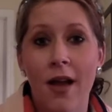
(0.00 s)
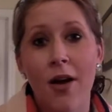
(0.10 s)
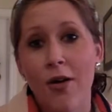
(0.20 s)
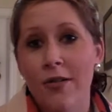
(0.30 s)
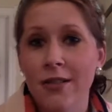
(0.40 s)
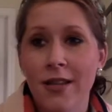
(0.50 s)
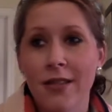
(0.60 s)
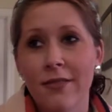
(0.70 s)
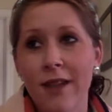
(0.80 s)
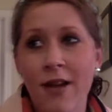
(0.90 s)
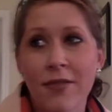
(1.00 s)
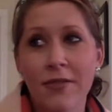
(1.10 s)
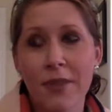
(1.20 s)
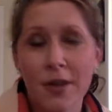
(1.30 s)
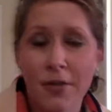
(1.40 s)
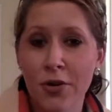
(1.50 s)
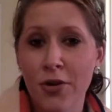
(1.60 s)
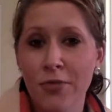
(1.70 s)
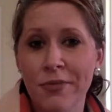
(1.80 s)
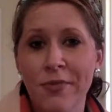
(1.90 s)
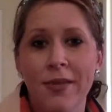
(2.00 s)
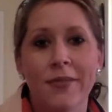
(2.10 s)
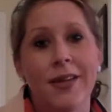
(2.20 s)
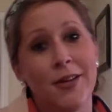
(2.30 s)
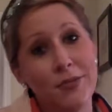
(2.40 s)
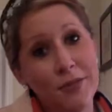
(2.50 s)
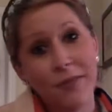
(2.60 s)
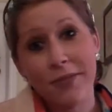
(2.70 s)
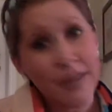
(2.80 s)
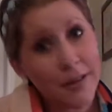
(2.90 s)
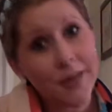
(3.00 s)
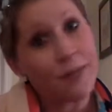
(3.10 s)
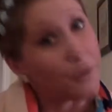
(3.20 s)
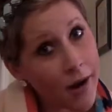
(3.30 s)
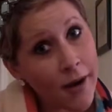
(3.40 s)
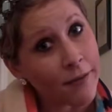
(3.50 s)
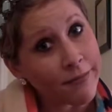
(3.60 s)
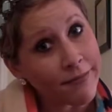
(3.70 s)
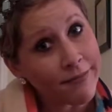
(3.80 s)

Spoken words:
oh, there's nothing wrong with bigger boobs, but I'm like, you don't have to carry them around.